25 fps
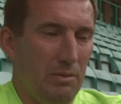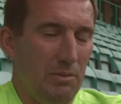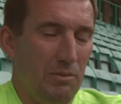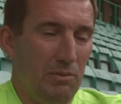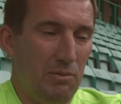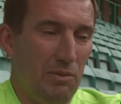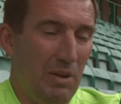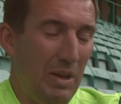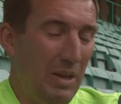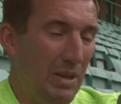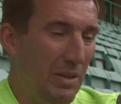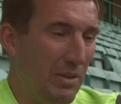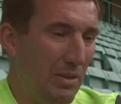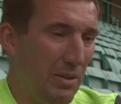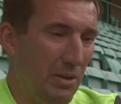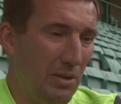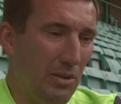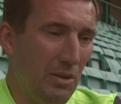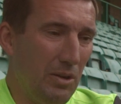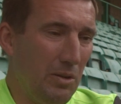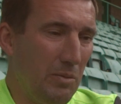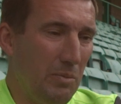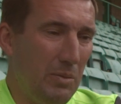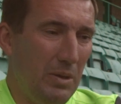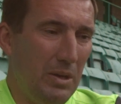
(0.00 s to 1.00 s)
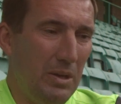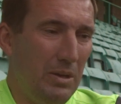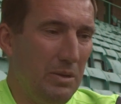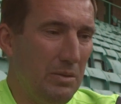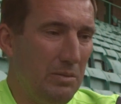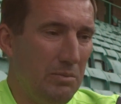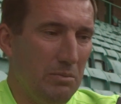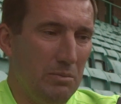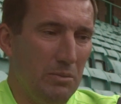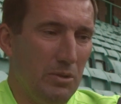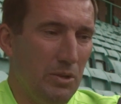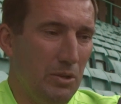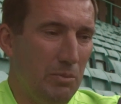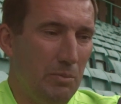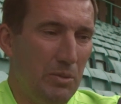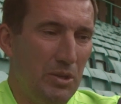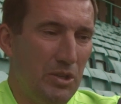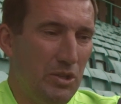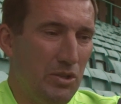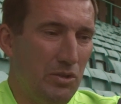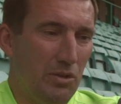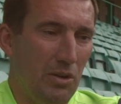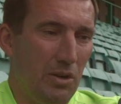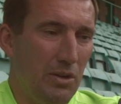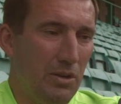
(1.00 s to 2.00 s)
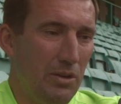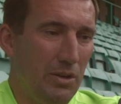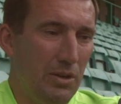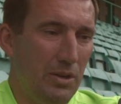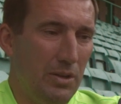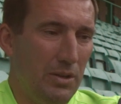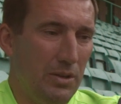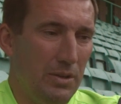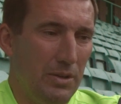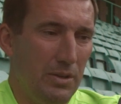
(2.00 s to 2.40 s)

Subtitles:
Wraith are going to be strong.